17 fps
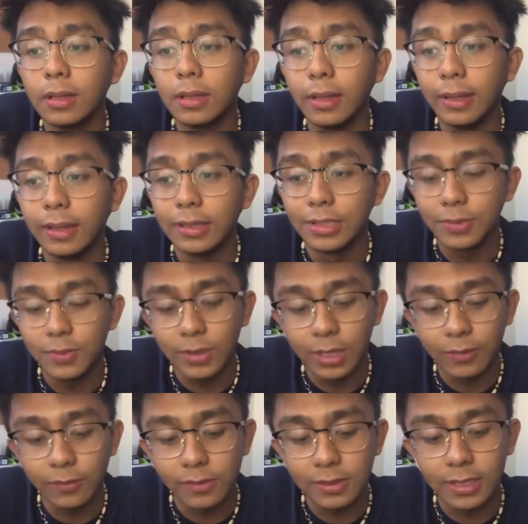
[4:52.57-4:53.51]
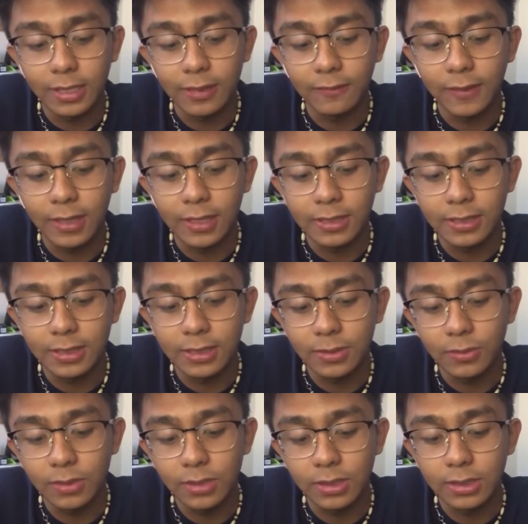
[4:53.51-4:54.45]
and just being able to take advantage of
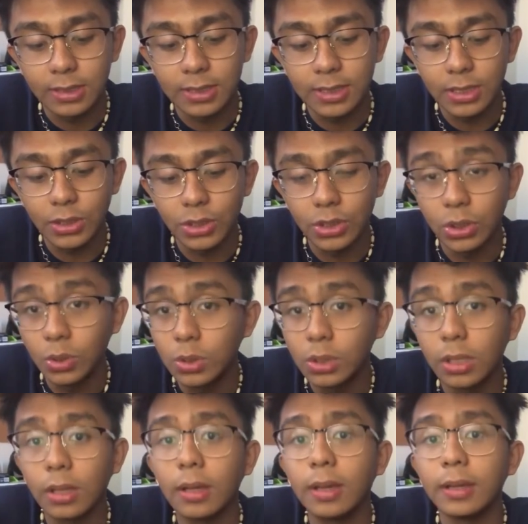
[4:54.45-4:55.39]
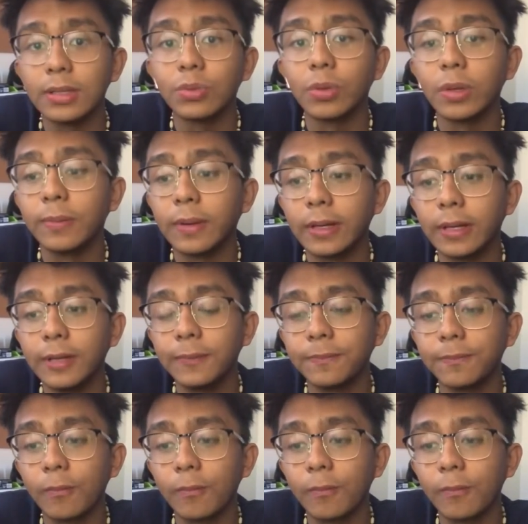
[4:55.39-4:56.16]
someone that doesn't use claw is way better.